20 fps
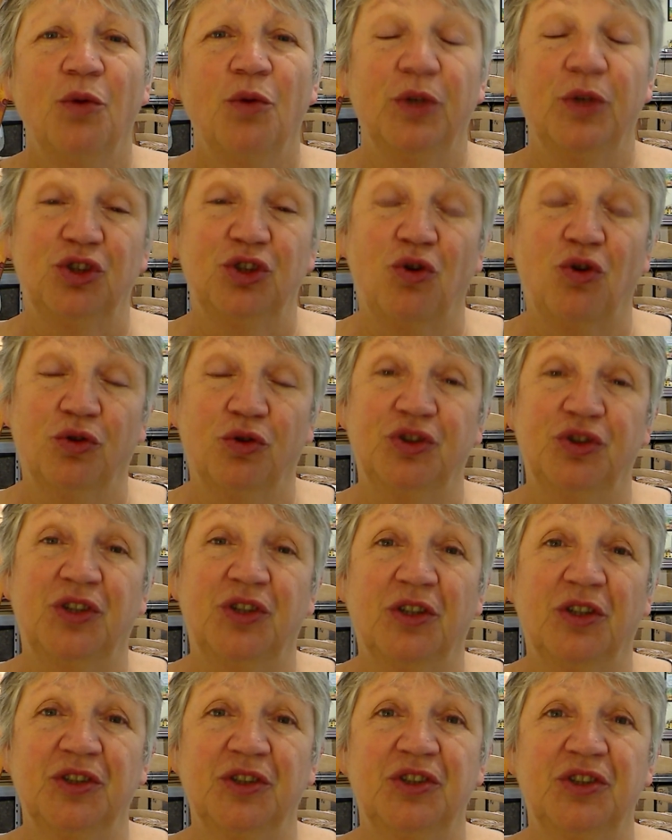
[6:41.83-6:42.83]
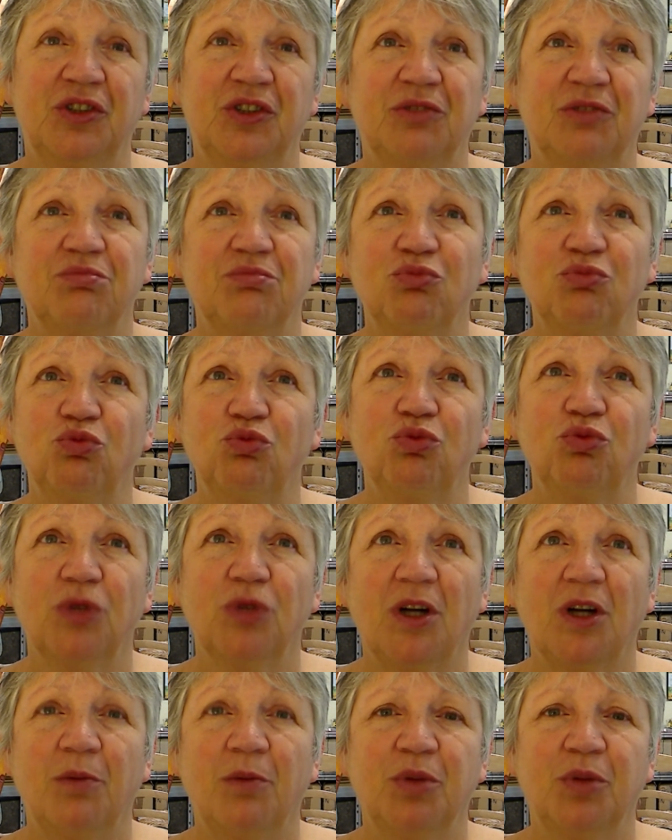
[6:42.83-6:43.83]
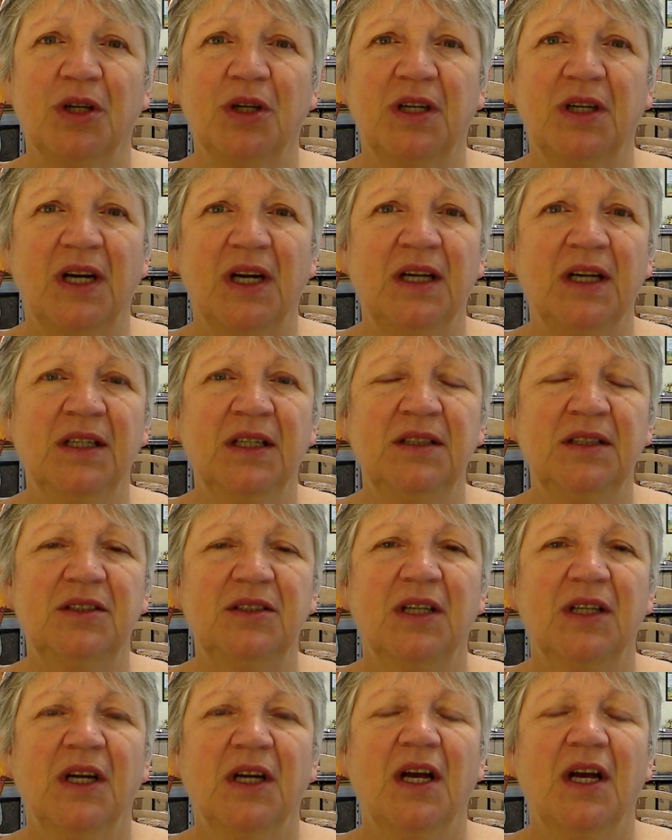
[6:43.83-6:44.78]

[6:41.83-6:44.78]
which cost us a couple of grand.